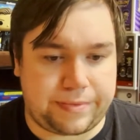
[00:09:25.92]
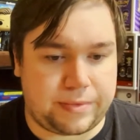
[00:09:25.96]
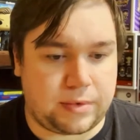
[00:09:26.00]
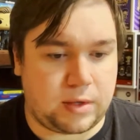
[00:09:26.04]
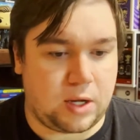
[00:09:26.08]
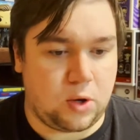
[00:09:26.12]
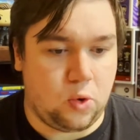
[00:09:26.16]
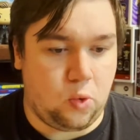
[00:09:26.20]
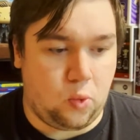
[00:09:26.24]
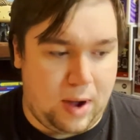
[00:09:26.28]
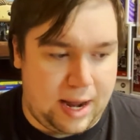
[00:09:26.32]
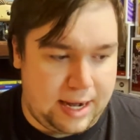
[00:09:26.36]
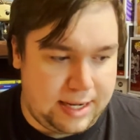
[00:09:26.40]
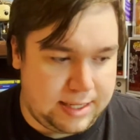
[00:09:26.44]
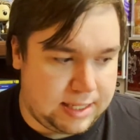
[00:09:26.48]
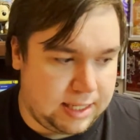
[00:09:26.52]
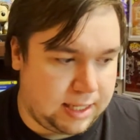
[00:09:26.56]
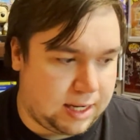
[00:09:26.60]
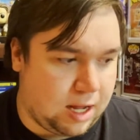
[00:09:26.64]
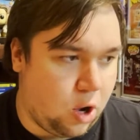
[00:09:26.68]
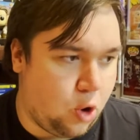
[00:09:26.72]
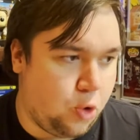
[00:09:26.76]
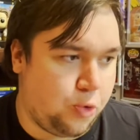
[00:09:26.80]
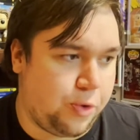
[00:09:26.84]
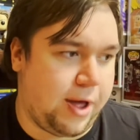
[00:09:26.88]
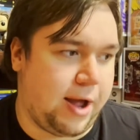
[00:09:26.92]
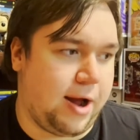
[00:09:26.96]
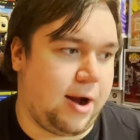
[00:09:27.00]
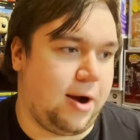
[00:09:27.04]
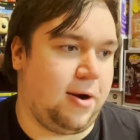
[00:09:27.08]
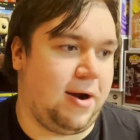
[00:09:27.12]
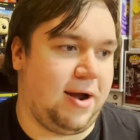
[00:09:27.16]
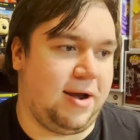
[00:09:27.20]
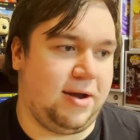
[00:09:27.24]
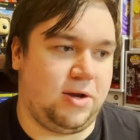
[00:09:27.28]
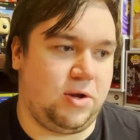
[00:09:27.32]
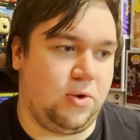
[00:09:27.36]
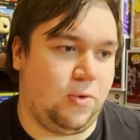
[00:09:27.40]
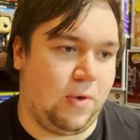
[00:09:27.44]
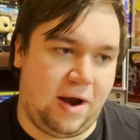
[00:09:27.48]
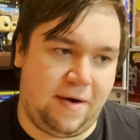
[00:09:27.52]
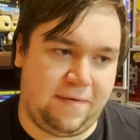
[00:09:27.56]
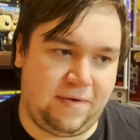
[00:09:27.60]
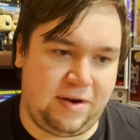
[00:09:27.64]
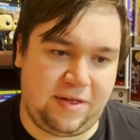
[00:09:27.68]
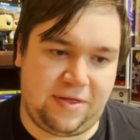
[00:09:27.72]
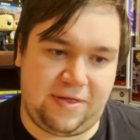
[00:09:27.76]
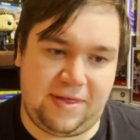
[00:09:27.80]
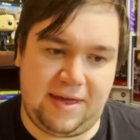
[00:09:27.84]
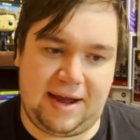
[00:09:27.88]
when to go there, and do
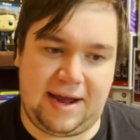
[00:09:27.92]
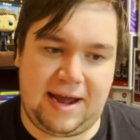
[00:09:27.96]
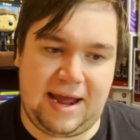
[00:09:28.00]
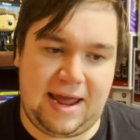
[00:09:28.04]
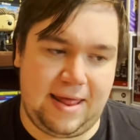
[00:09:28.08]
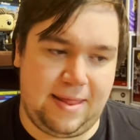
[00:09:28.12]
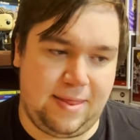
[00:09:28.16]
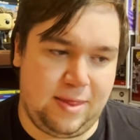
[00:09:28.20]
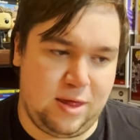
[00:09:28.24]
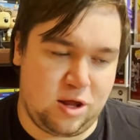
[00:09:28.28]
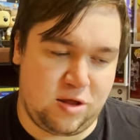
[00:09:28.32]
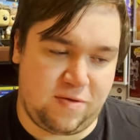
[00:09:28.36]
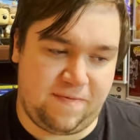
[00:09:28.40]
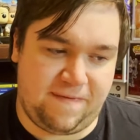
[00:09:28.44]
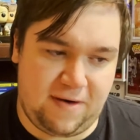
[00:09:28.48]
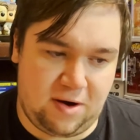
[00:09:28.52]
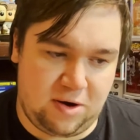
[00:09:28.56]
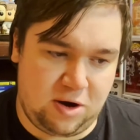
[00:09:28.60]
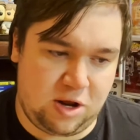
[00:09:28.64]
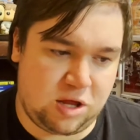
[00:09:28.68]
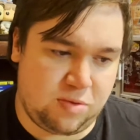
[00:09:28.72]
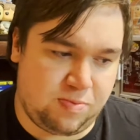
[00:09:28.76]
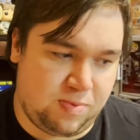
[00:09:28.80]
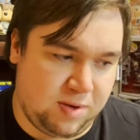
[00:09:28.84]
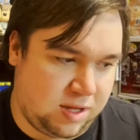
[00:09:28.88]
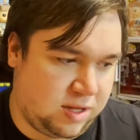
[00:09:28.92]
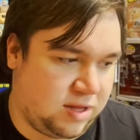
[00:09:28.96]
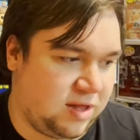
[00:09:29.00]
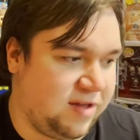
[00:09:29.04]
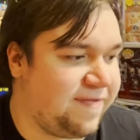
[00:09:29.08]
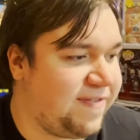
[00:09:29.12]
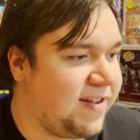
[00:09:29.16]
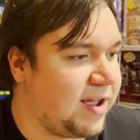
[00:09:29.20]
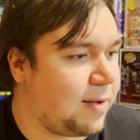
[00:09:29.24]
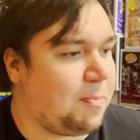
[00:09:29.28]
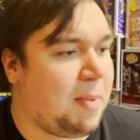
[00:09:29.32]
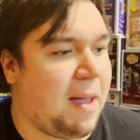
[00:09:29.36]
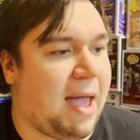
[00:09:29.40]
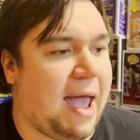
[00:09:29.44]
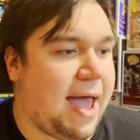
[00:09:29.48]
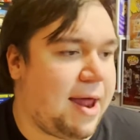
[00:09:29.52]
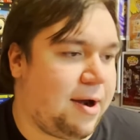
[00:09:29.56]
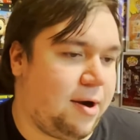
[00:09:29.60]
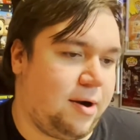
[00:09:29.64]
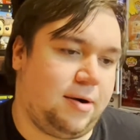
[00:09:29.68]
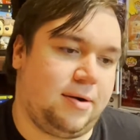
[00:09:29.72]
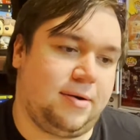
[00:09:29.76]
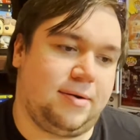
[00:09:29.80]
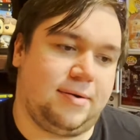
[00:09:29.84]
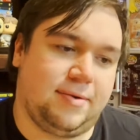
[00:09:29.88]
everything in this very specific
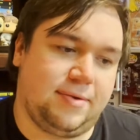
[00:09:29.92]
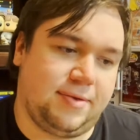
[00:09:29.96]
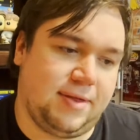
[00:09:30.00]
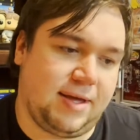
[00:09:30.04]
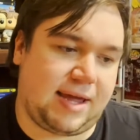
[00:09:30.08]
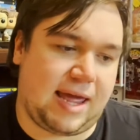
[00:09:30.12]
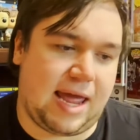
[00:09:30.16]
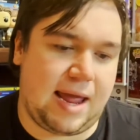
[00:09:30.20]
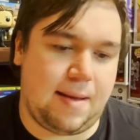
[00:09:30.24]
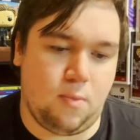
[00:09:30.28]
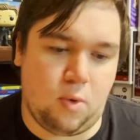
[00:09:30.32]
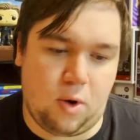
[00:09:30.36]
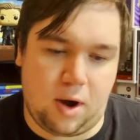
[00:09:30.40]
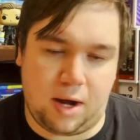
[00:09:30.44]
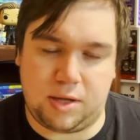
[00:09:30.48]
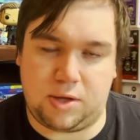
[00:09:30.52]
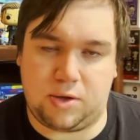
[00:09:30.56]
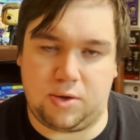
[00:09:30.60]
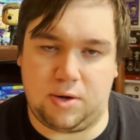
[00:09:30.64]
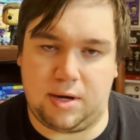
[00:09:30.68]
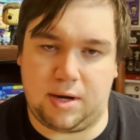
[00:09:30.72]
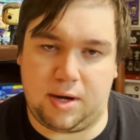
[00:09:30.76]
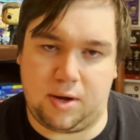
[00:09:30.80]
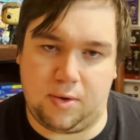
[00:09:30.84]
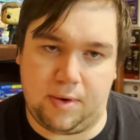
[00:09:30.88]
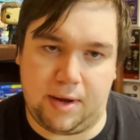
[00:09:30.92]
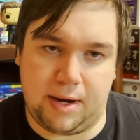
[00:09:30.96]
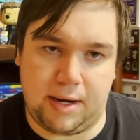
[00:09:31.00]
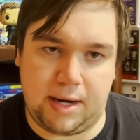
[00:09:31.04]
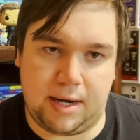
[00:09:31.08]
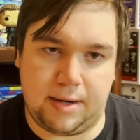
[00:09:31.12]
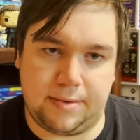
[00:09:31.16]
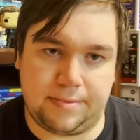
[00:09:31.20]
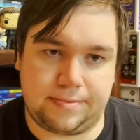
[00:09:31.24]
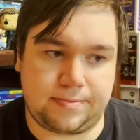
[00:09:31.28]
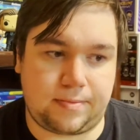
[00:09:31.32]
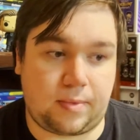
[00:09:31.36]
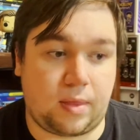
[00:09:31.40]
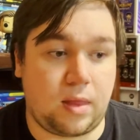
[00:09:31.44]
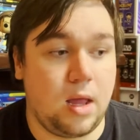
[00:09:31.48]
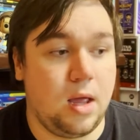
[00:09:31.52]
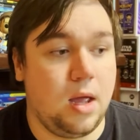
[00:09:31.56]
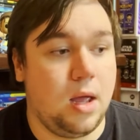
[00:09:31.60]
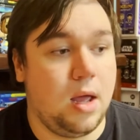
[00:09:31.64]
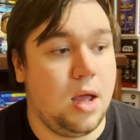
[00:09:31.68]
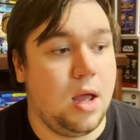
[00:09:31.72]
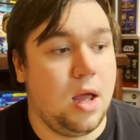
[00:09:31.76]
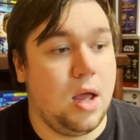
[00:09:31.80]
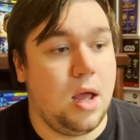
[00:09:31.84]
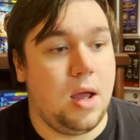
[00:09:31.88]
pattern the game wants you to do it in.
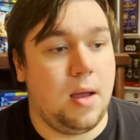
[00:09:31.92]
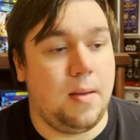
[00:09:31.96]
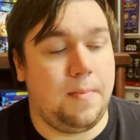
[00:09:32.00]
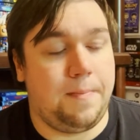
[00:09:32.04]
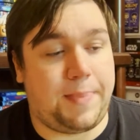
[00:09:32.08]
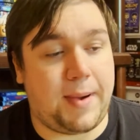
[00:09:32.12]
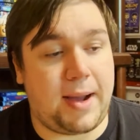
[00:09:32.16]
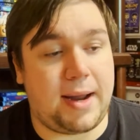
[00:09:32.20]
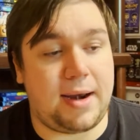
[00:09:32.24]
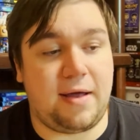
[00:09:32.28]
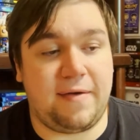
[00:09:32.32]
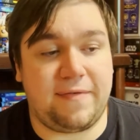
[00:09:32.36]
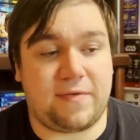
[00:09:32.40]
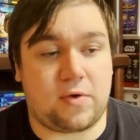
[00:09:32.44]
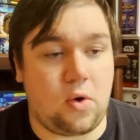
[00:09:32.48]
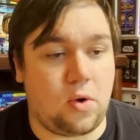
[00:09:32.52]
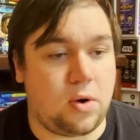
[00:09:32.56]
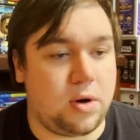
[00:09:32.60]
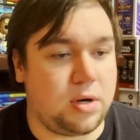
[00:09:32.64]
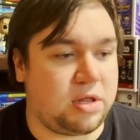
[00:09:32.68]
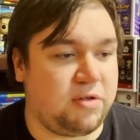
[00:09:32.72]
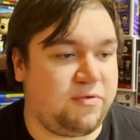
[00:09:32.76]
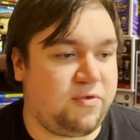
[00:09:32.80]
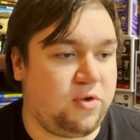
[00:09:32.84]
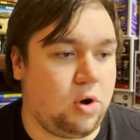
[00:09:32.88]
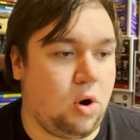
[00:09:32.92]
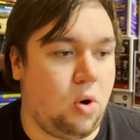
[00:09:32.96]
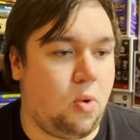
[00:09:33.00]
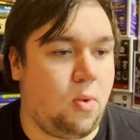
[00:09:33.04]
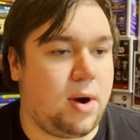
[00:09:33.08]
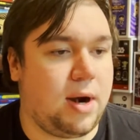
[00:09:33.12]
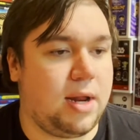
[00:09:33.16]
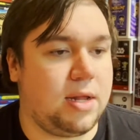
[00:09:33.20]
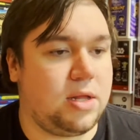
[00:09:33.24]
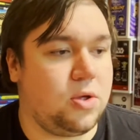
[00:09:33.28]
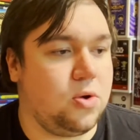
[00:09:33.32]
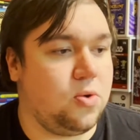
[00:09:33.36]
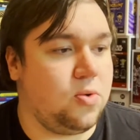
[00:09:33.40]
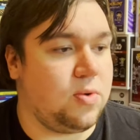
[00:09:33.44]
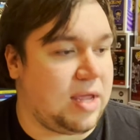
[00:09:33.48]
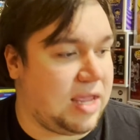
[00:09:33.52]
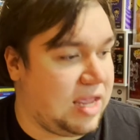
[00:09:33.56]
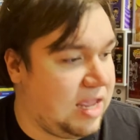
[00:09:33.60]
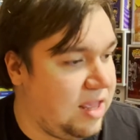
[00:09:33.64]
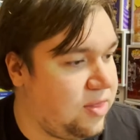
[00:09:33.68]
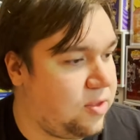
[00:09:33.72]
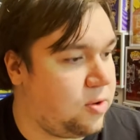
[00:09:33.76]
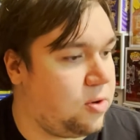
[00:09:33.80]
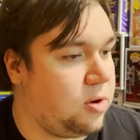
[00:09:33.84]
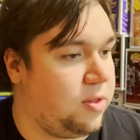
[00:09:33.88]
But, of course, if you don't want to do
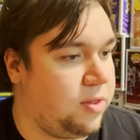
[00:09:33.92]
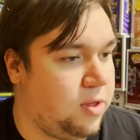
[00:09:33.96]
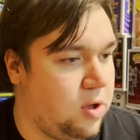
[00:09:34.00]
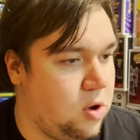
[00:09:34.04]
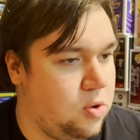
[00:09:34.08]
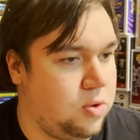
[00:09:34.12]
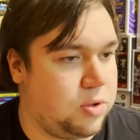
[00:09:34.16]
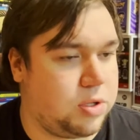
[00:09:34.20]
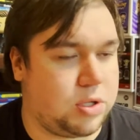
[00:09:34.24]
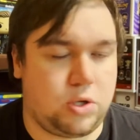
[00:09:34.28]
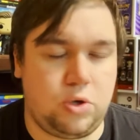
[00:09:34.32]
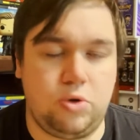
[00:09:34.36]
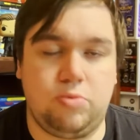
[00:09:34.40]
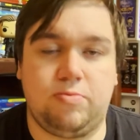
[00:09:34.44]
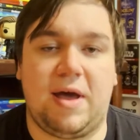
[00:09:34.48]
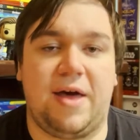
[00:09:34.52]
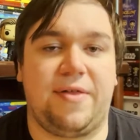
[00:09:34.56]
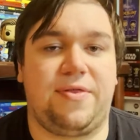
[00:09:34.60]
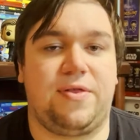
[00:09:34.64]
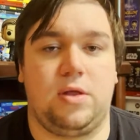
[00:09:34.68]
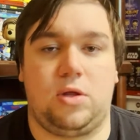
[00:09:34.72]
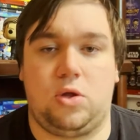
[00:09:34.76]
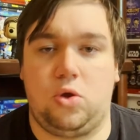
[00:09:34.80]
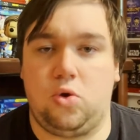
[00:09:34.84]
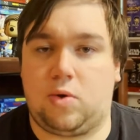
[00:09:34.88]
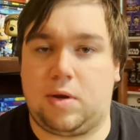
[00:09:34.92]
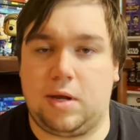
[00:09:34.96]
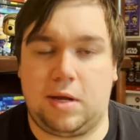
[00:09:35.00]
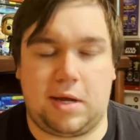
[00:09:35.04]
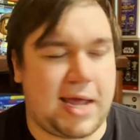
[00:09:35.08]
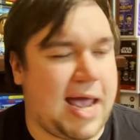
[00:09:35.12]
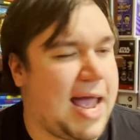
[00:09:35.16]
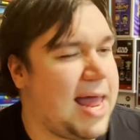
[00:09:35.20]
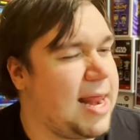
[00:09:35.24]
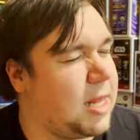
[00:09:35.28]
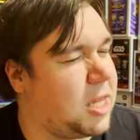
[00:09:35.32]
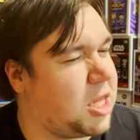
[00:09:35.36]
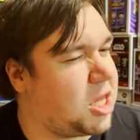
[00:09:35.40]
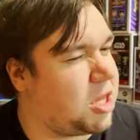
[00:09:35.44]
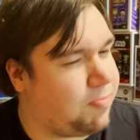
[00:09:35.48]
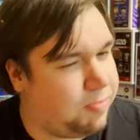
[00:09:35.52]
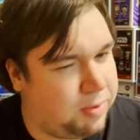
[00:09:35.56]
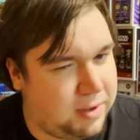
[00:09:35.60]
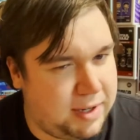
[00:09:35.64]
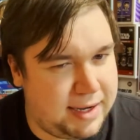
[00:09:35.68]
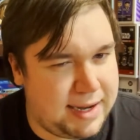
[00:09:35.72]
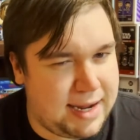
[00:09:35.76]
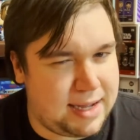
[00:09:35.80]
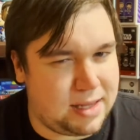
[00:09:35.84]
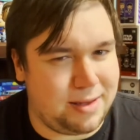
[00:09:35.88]
either of those 2 methods, you can kind of
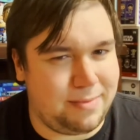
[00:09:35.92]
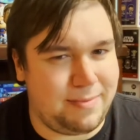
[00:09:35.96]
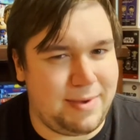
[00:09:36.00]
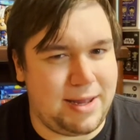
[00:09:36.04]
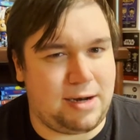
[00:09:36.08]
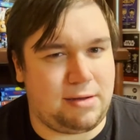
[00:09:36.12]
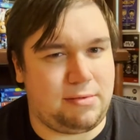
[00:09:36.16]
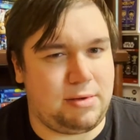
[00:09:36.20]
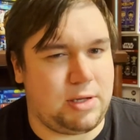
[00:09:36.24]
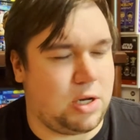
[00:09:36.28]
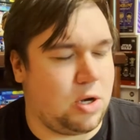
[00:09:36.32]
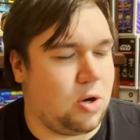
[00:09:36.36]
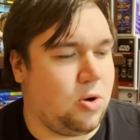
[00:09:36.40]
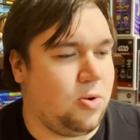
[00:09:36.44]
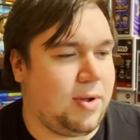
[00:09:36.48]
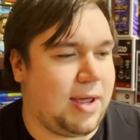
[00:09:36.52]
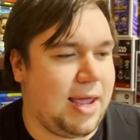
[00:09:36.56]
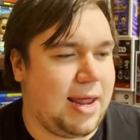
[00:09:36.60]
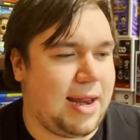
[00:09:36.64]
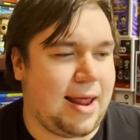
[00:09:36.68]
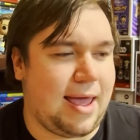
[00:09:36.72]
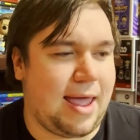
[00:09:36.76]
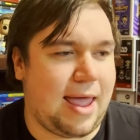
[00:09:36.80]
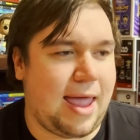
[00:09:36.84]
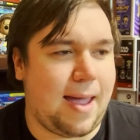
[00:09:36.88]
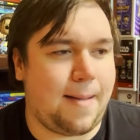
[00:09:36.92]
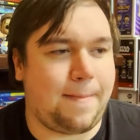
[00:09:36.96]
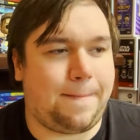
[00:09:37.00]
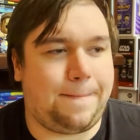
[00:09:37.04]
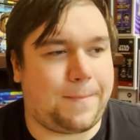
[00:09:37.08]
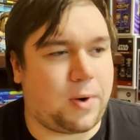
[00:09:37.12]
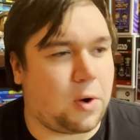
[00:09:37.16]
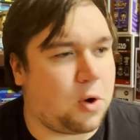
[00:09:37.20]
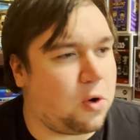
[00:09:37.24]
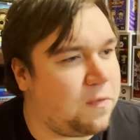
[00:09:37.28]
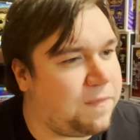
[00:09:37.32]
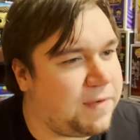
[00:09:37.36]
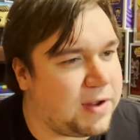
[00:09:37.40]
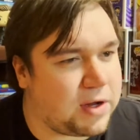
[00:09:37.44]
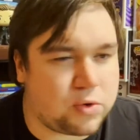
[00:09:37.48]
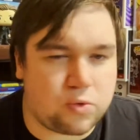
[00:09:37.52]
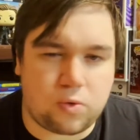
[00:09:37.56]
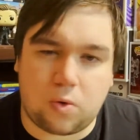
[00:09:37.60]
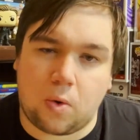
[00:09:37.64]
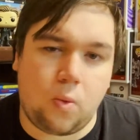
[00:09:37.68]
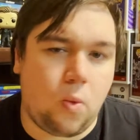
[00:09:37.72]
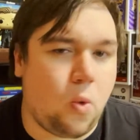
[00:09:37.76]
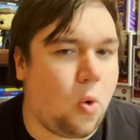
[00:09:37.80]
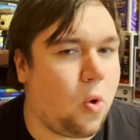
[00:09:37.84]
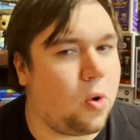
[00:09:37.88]
split it down the middle, and you don't get a perfect
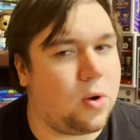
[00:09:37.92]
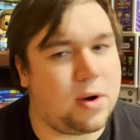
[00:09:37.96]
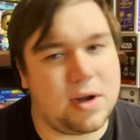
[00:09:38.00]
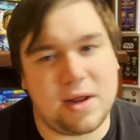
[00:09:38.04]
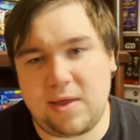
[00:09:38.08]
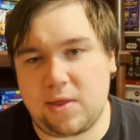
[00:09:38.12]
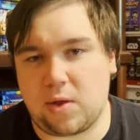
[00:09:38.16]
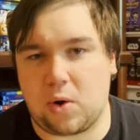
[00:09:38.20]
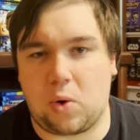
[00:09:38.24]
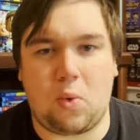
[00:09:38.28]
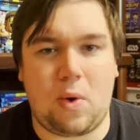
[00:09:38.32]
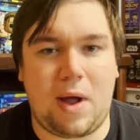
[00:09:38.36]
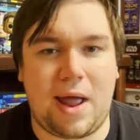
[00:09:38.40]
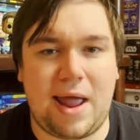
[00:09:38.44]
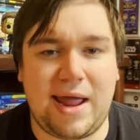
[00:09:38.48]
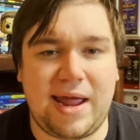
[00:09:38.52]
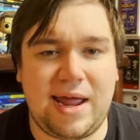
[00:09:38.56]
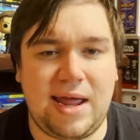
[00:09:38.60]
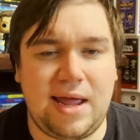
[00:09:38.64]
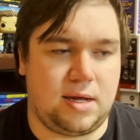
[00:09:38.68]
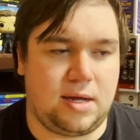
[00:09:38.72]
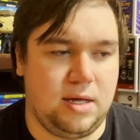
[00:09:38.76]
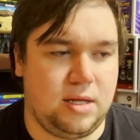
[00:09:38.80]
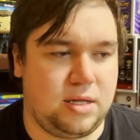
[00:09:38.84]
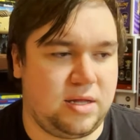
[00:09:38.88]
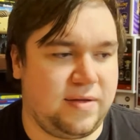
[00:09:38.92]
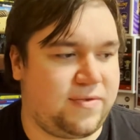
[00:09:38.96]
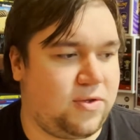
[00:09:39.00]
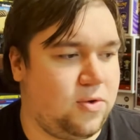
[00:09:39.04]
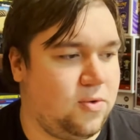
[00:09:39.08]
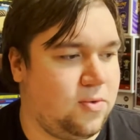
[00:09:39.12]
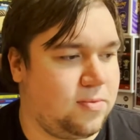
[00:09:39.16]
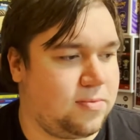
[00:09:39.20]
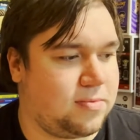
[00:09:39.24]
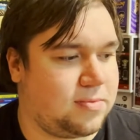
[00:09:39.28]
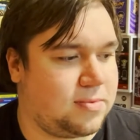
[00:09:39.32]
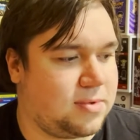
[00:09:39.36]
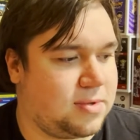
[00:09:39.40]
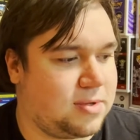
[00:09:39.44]
reward either way, because if you